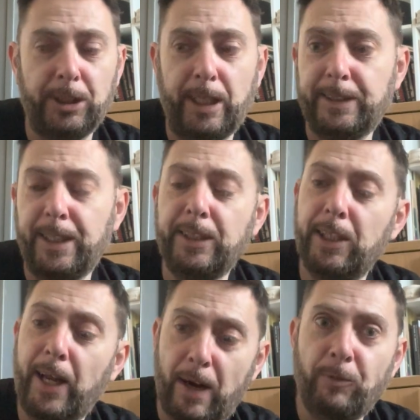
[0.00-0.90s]
There's, you
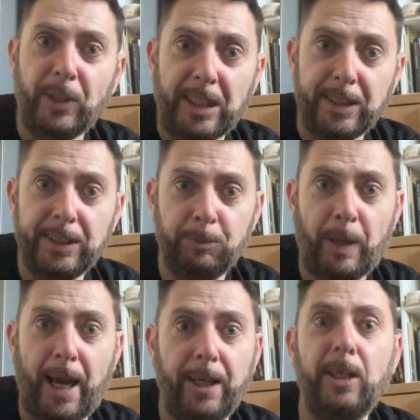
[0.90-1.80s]
know, everything in this
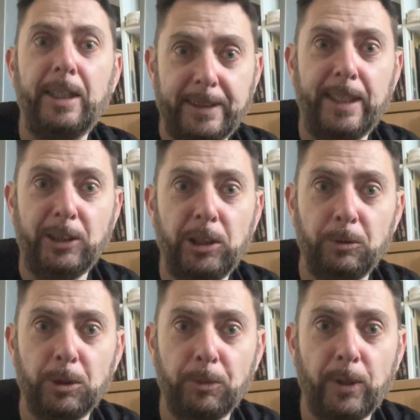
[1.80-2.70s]
bag is
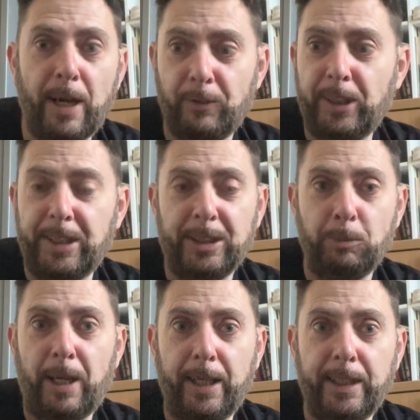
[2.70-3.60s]
usable. Everything in this
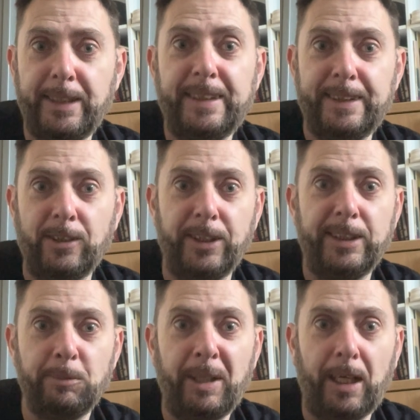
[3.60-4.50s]
bag is designed
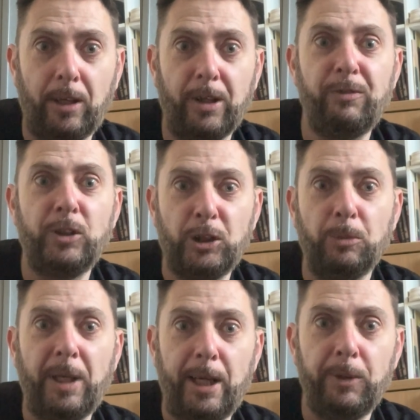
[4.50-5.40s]
to make life
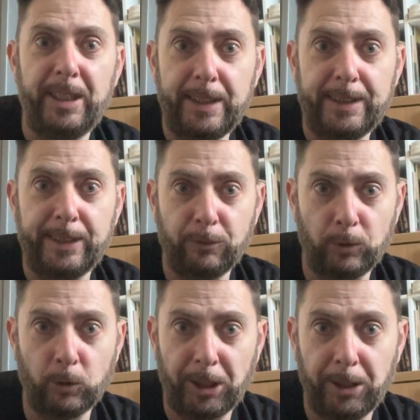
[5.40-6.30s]
somehow easier
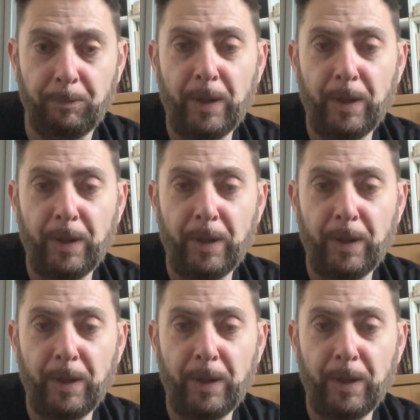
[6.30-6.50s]
for you.